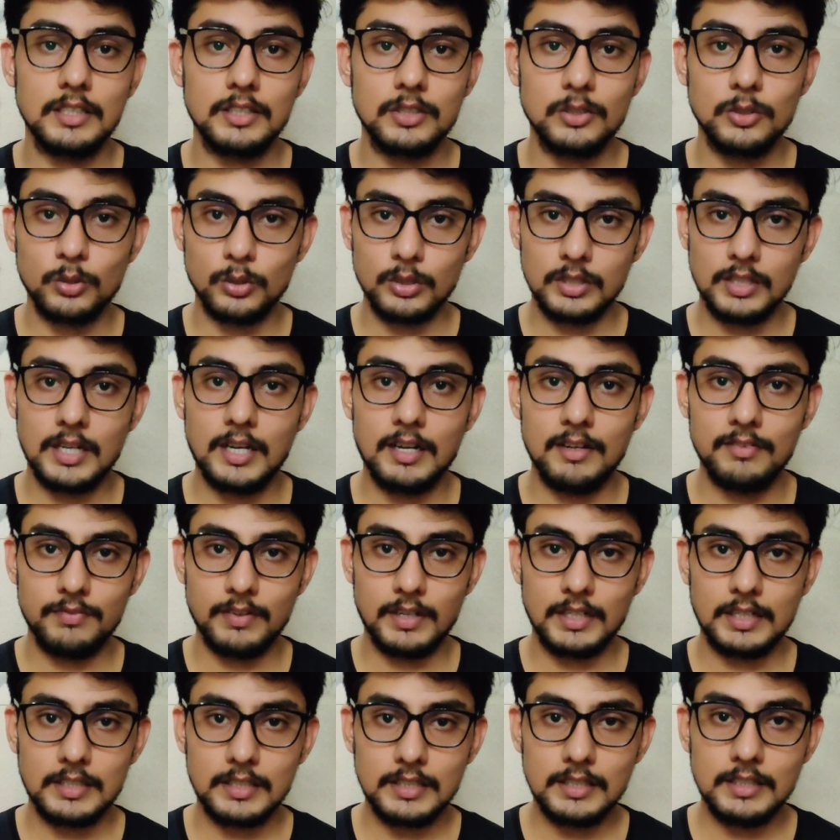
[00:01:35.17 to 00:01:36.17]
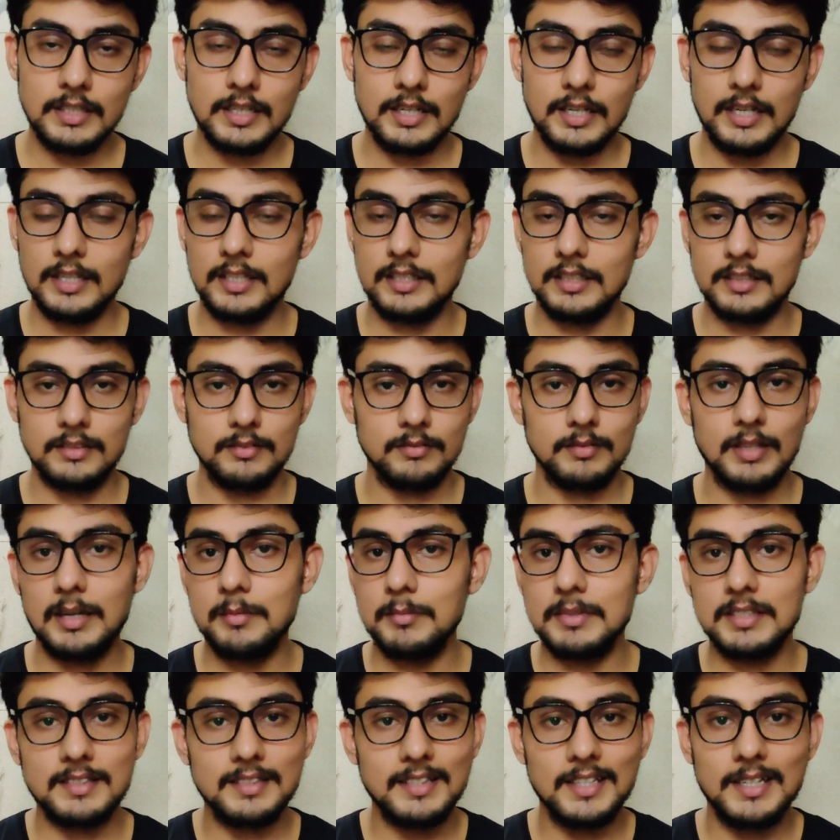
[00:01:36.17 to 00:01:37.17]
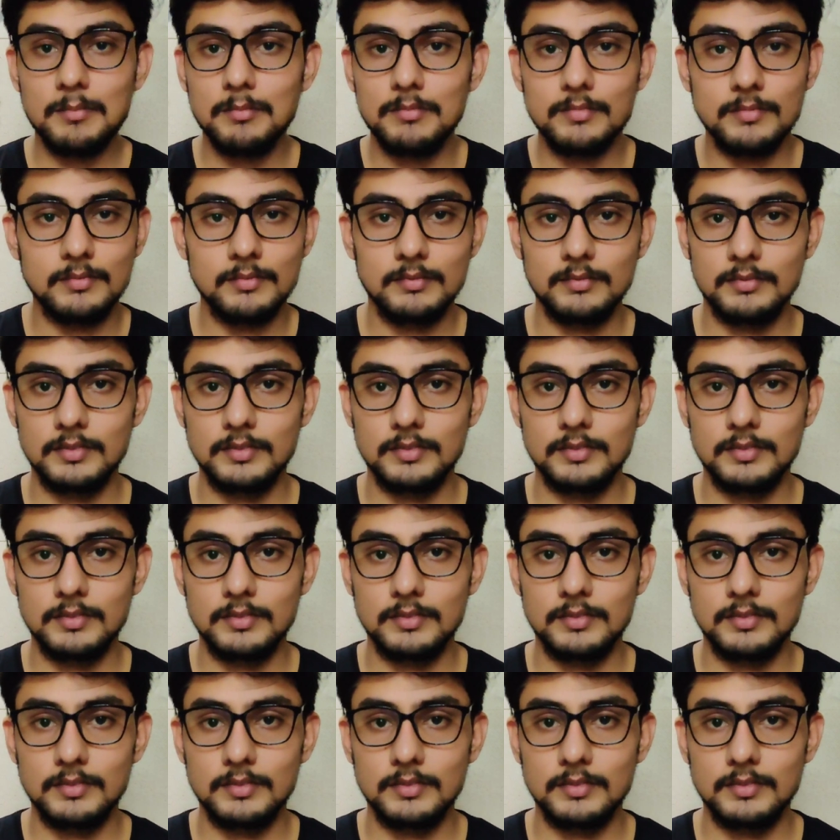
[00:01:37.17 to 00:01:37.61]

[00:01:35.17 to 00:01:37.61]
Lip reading: corona affected, and same